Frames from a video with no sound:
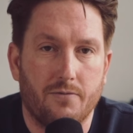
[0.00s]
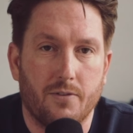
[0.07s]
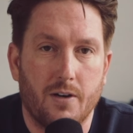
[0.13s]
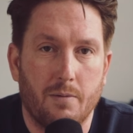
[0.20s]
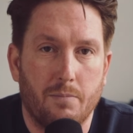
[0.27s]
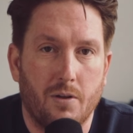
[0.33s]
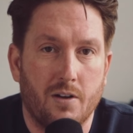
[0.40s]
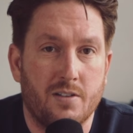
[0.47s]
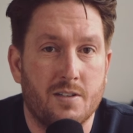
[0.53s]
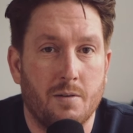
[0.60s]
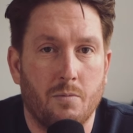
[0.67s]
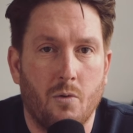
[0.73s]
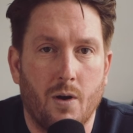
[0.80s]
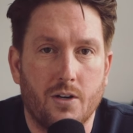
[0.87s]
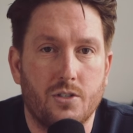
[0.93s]
free to plug
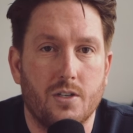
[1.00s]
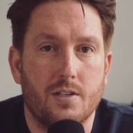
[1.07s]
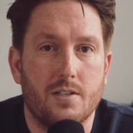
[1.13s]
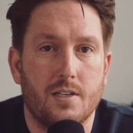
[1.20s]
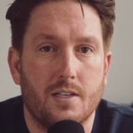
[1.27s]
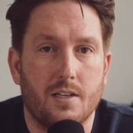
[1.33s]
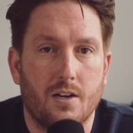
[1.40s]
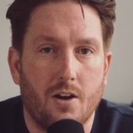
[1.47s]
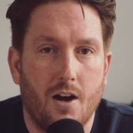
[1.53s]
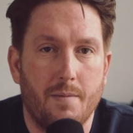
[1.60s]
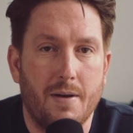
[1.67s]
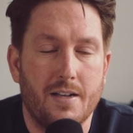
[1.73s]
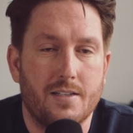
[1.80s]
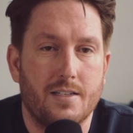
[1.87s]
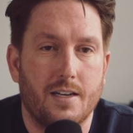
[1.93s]
some questions in the
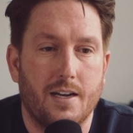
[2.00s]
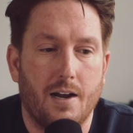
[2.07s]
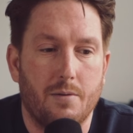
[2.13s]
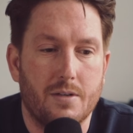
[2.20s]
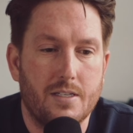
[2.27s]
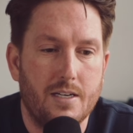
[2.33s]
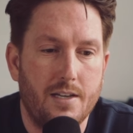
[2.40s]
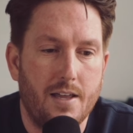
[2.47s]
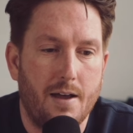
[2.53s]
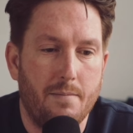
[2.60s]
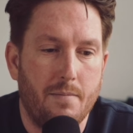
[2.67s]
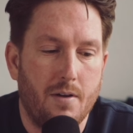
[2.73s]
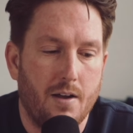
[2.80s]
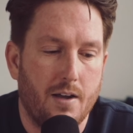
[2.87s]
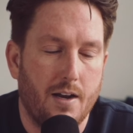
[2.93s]
comments and I will see them